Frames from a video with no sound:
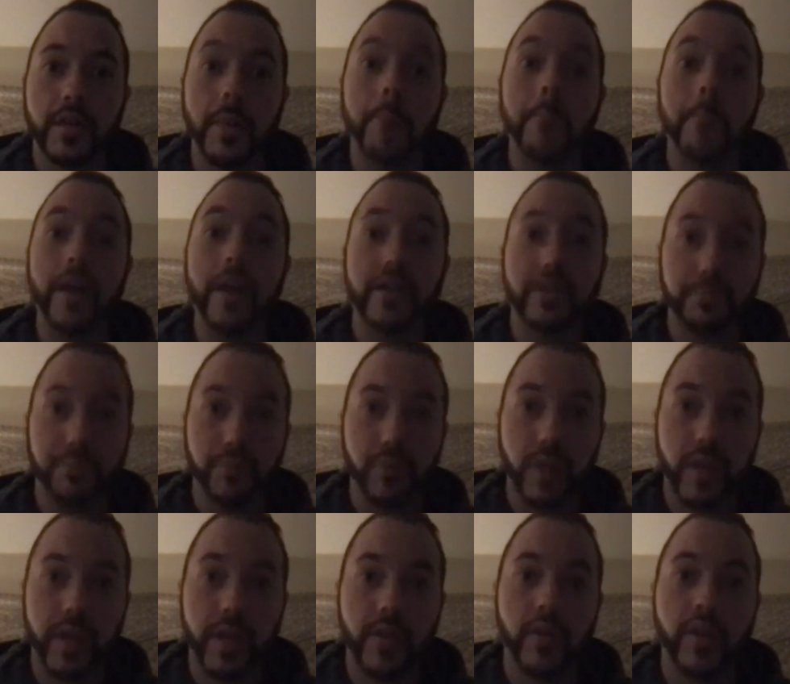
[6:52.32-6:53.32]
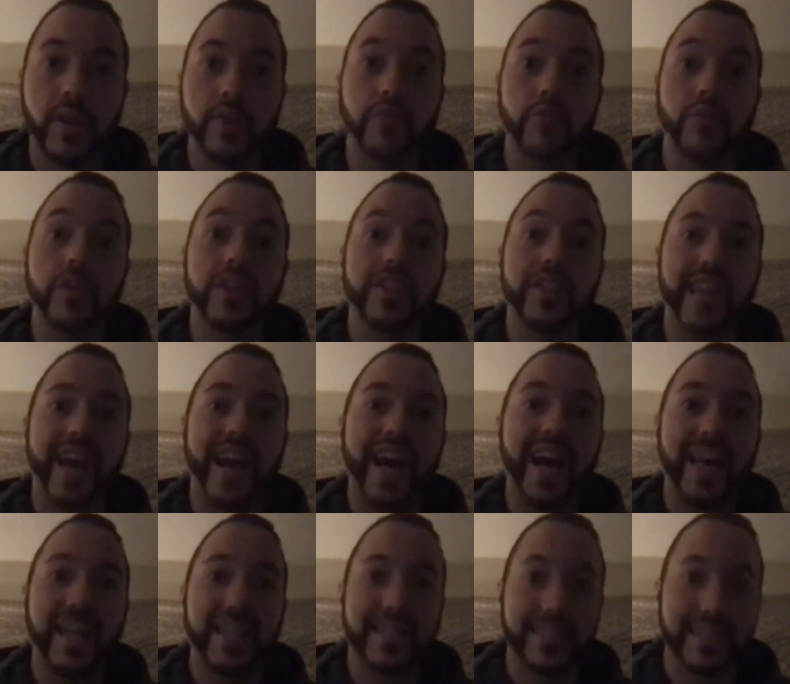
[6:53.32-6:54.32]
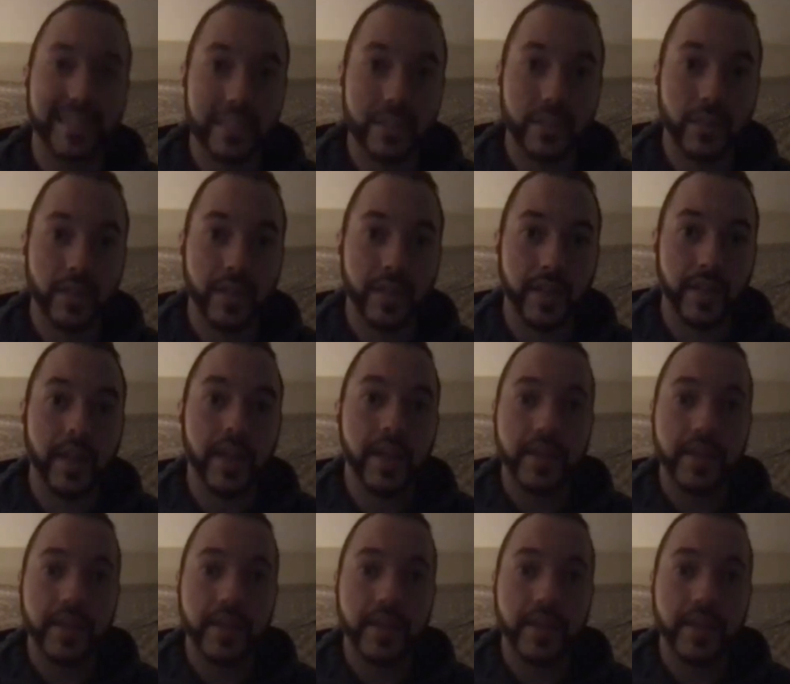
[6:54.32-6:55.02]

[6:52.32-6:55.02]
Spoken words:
best player and reach the highest ceiling